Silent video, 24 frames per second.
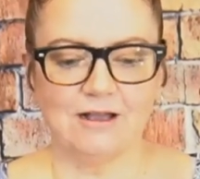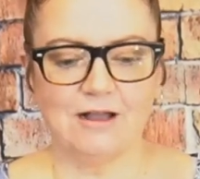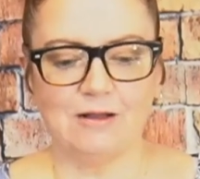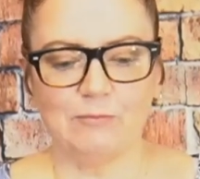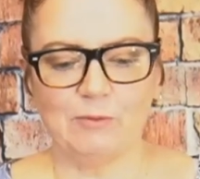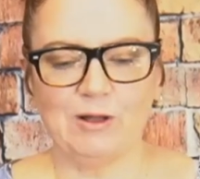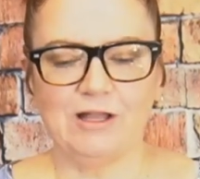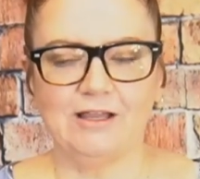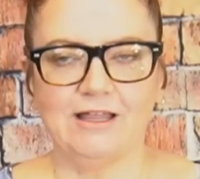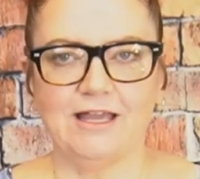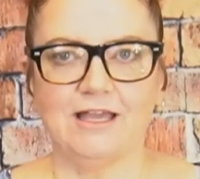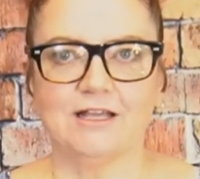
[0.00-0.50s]

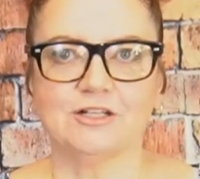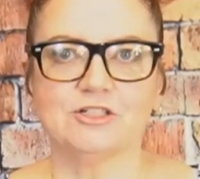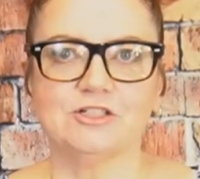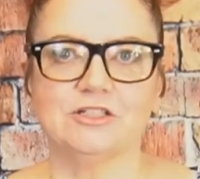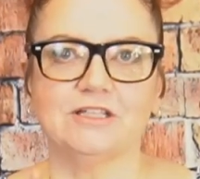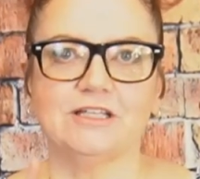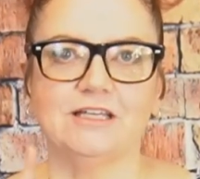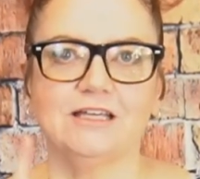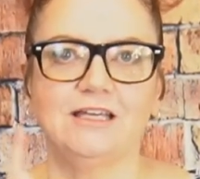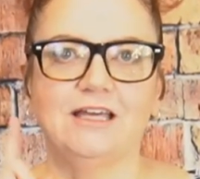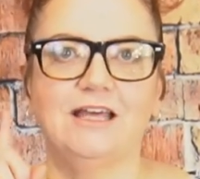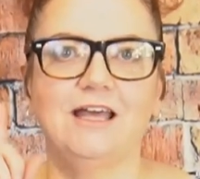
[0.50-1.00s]
Well,
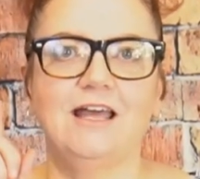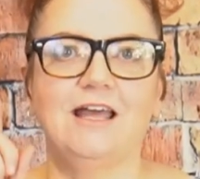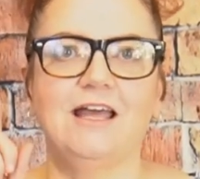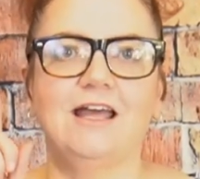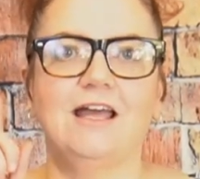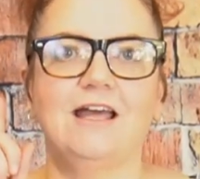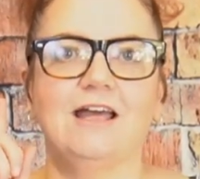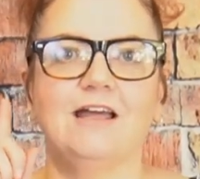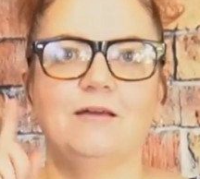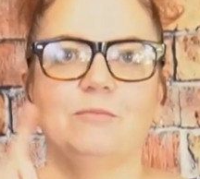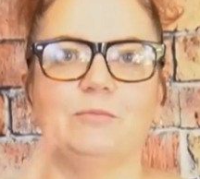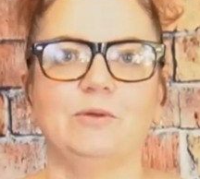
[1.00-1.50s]
actually,
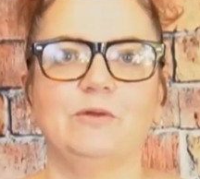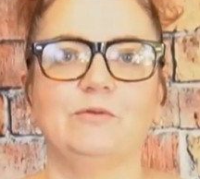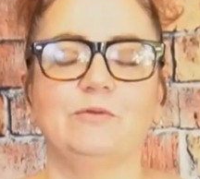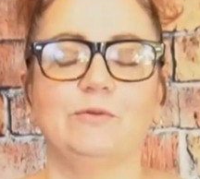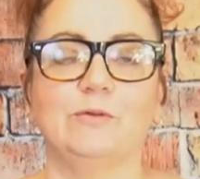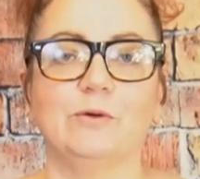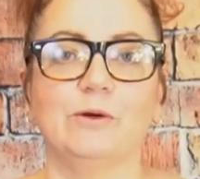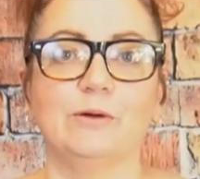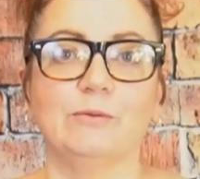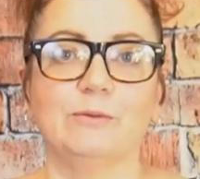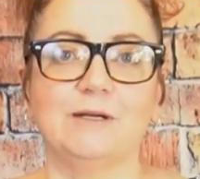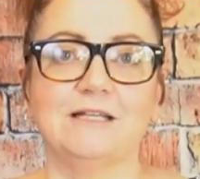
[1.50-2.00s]

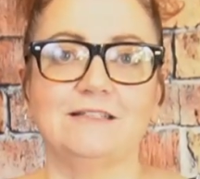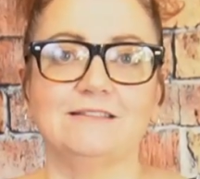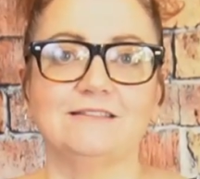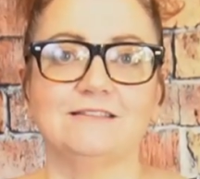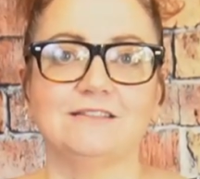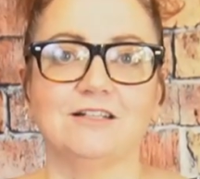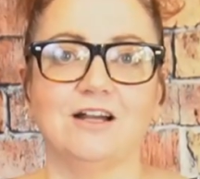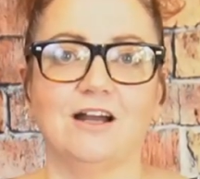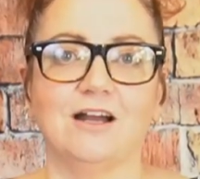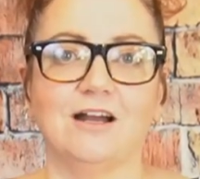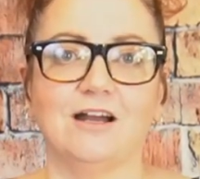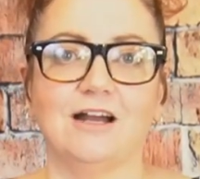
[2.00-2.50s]
before we
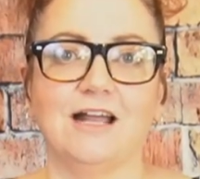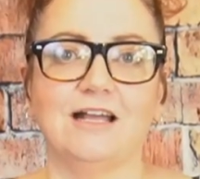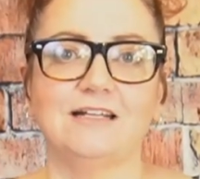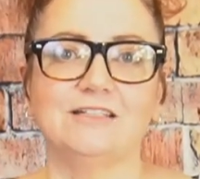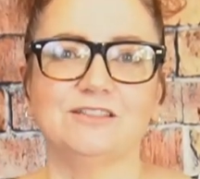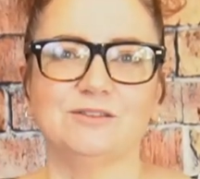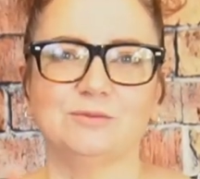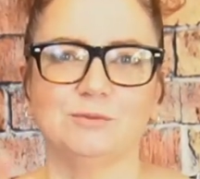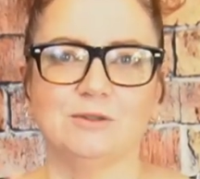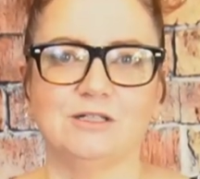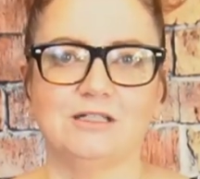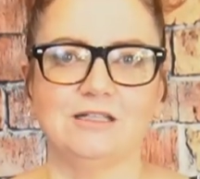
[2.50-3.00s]
start, I
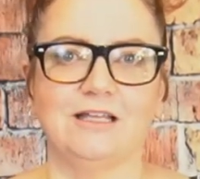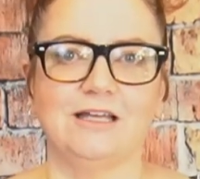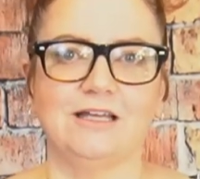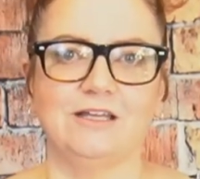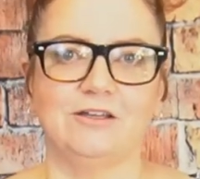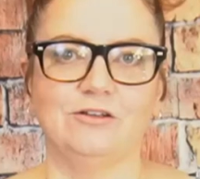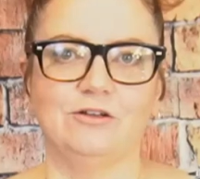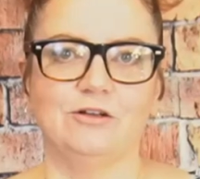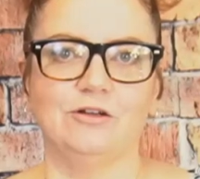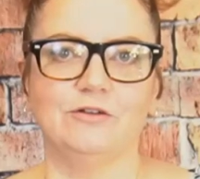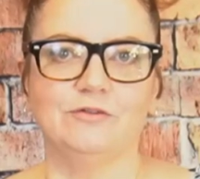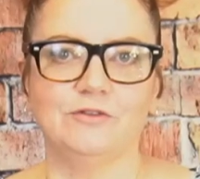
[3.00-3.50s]
just want to let
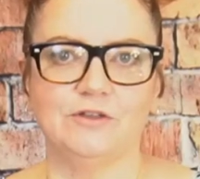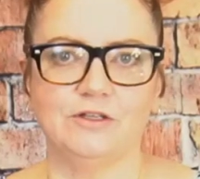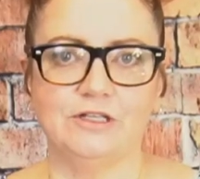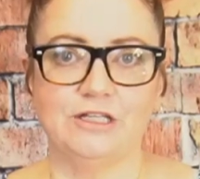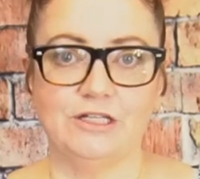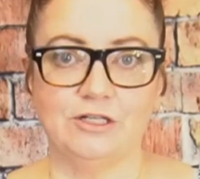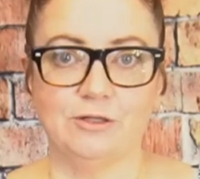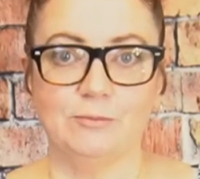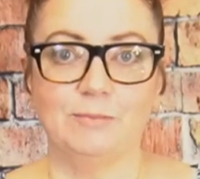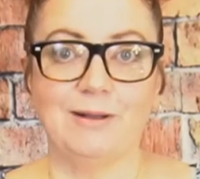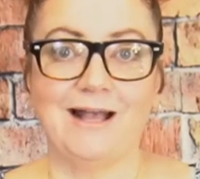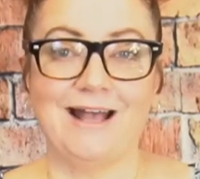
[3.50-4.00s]
you know, if you
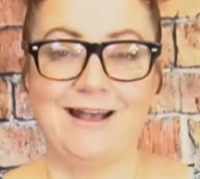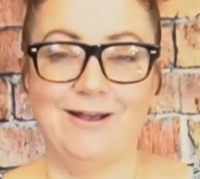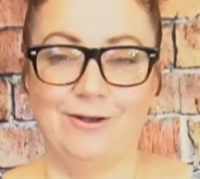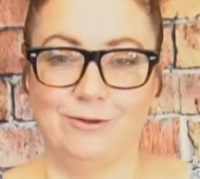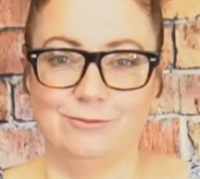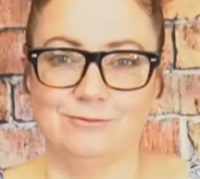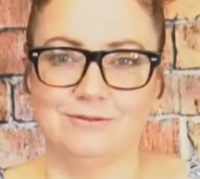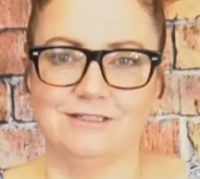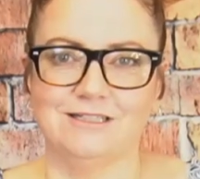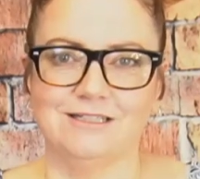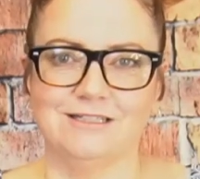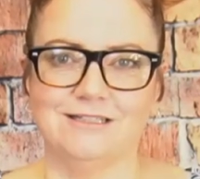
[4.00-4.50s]
hear
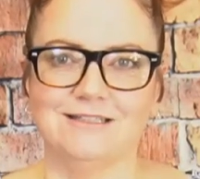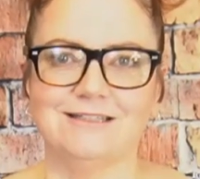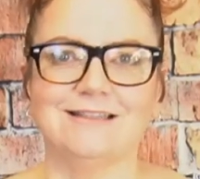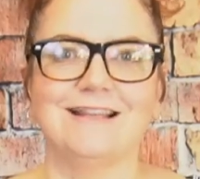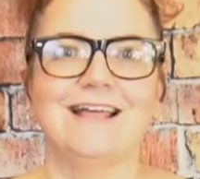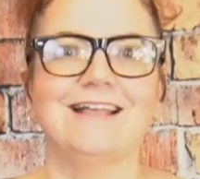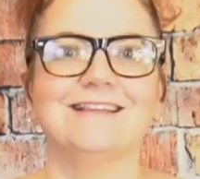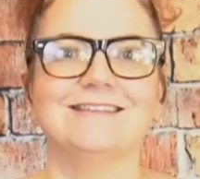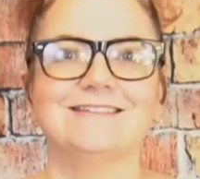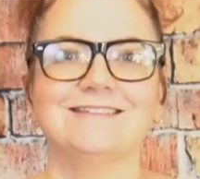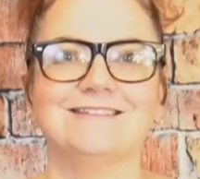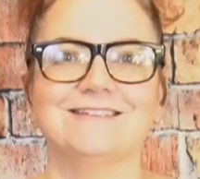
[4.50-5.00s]
pounding,
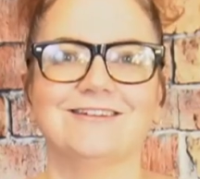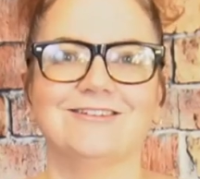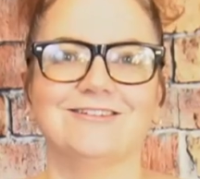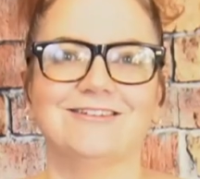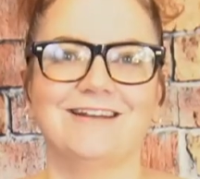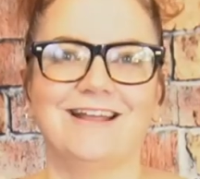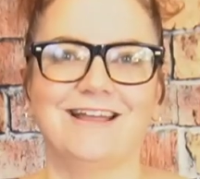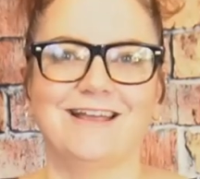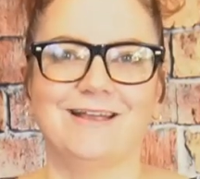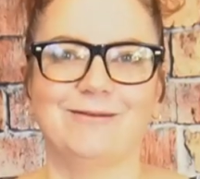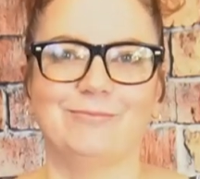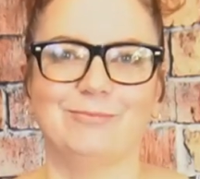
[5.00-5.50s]
that's our
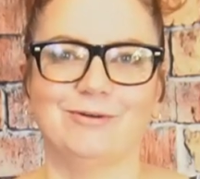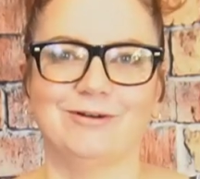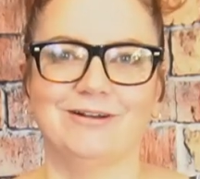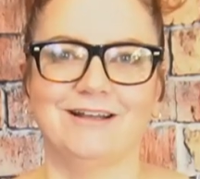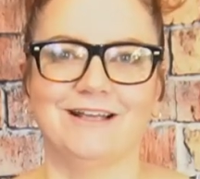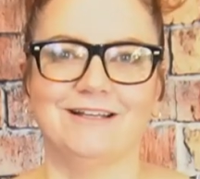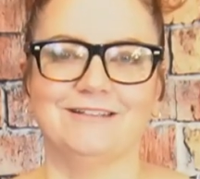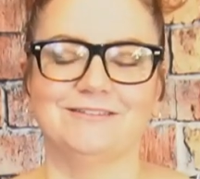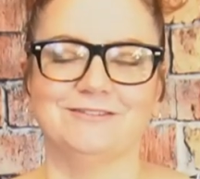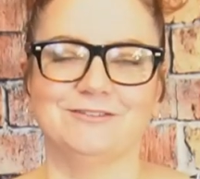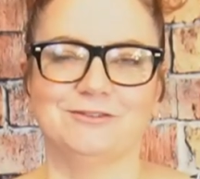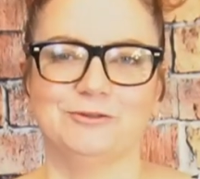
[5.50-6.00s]
neighbor
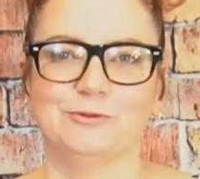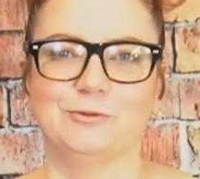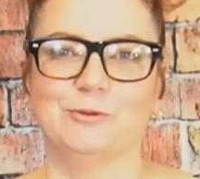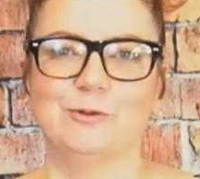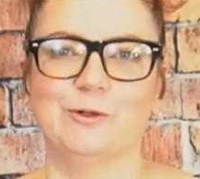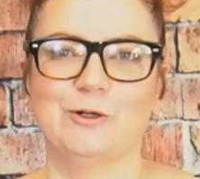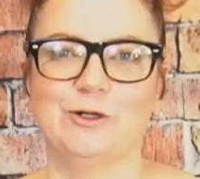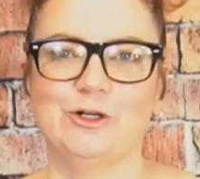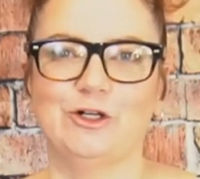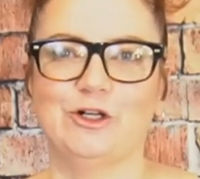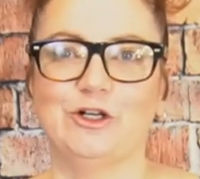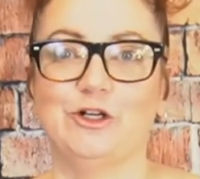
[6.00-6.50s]
next
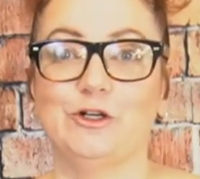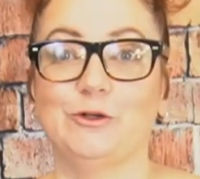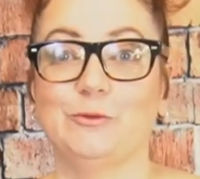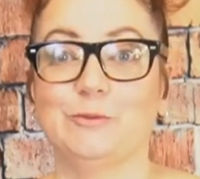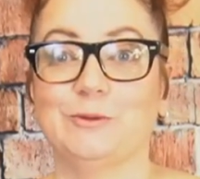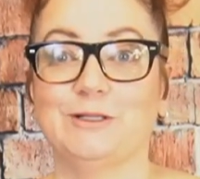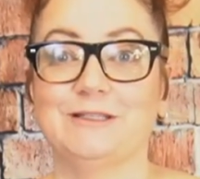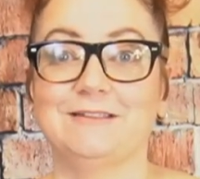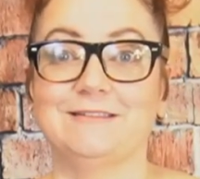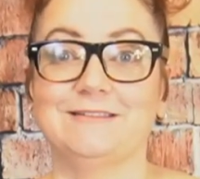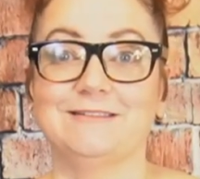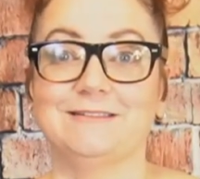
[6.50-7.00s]
door
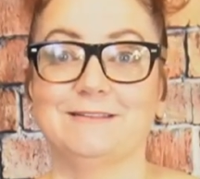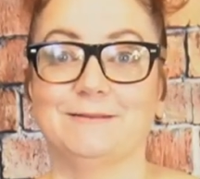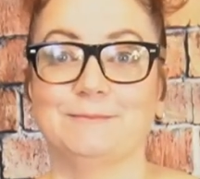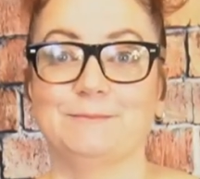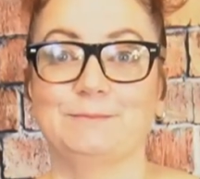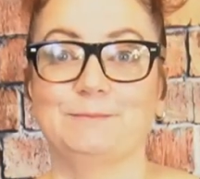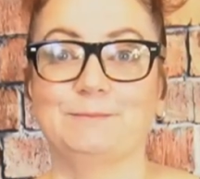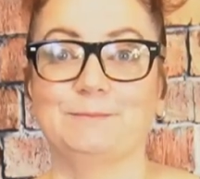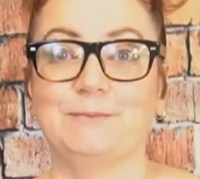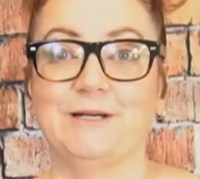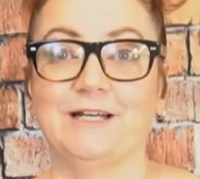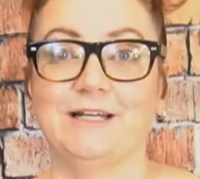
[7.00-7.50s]
doing
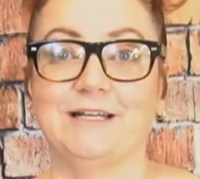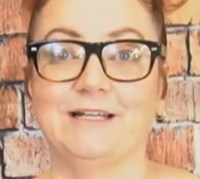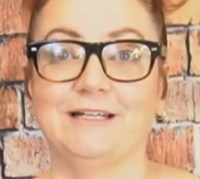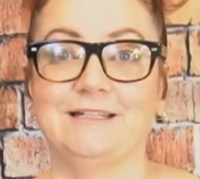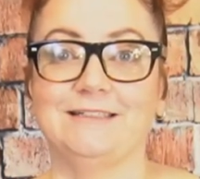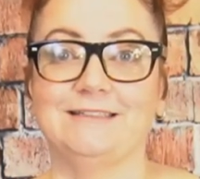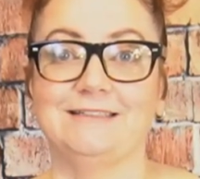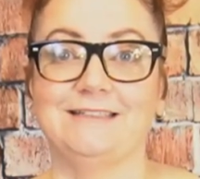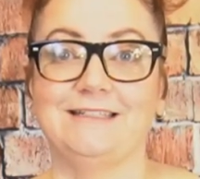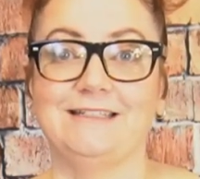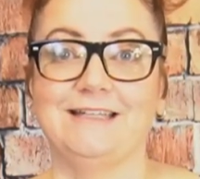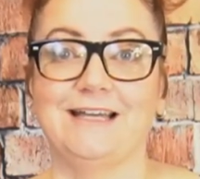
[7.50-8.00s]
some
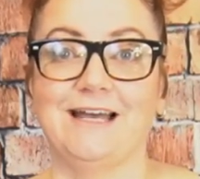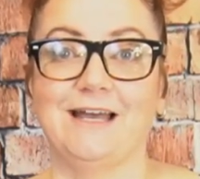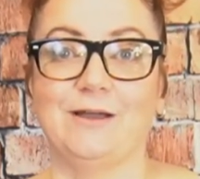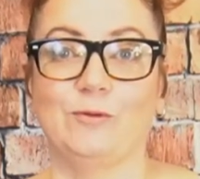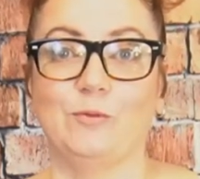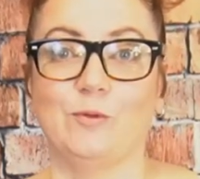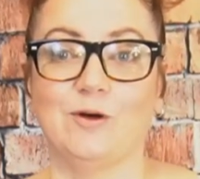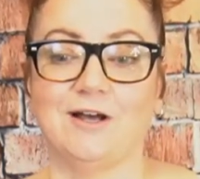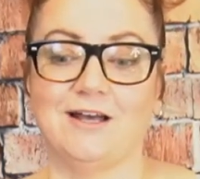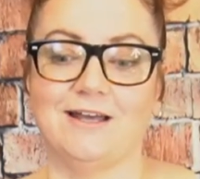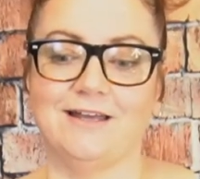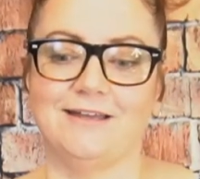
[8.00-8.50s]

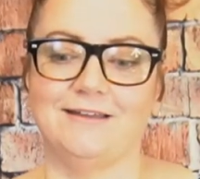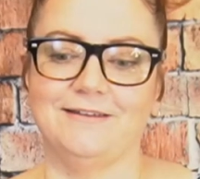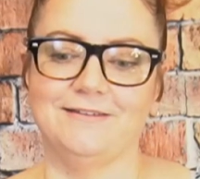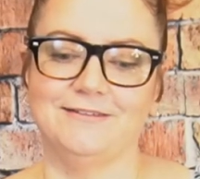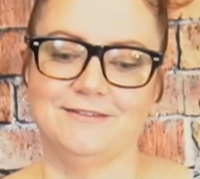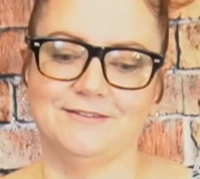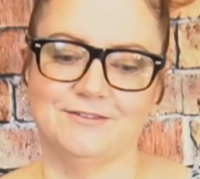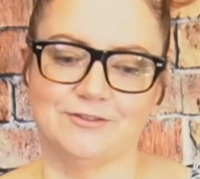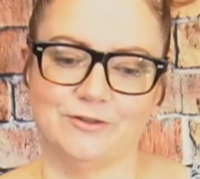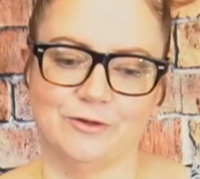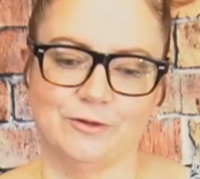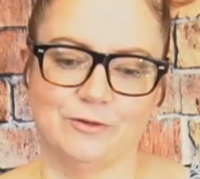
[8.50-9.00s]
DIY,
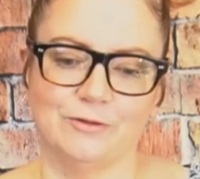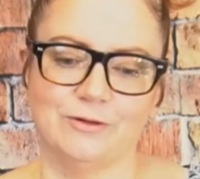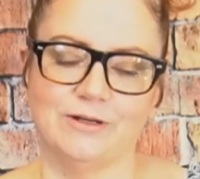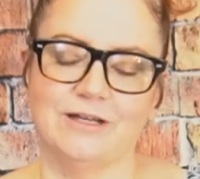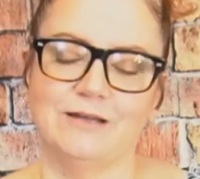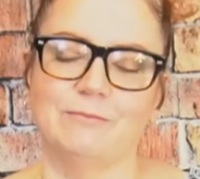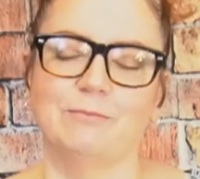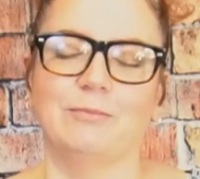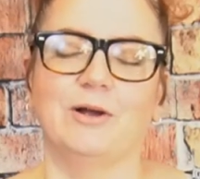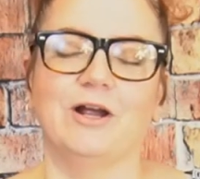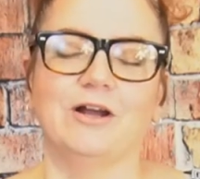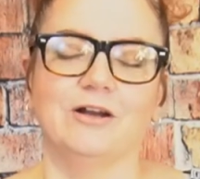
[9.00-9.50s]
so
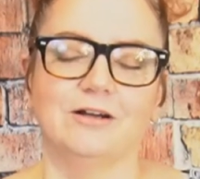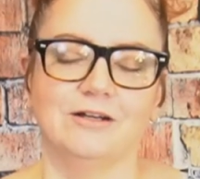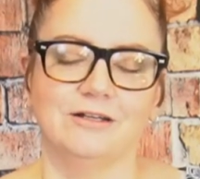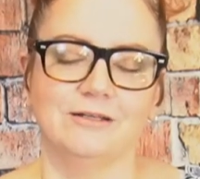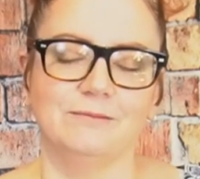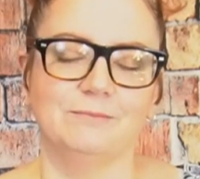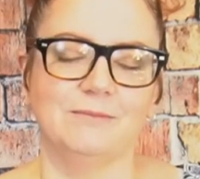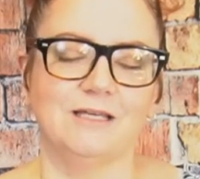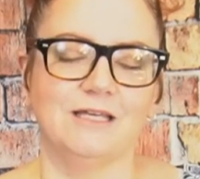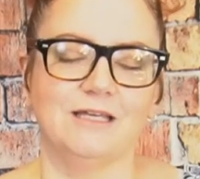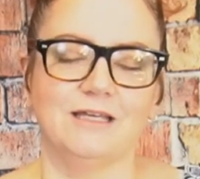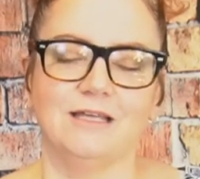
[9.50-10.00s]

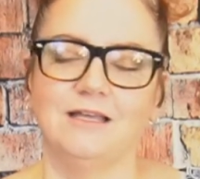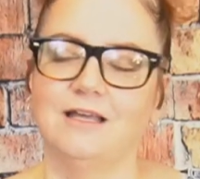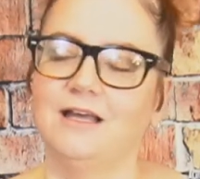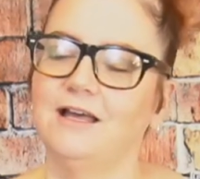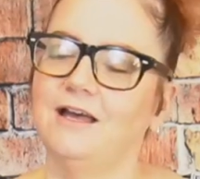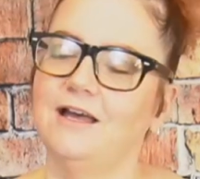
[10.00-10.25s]
pardon me.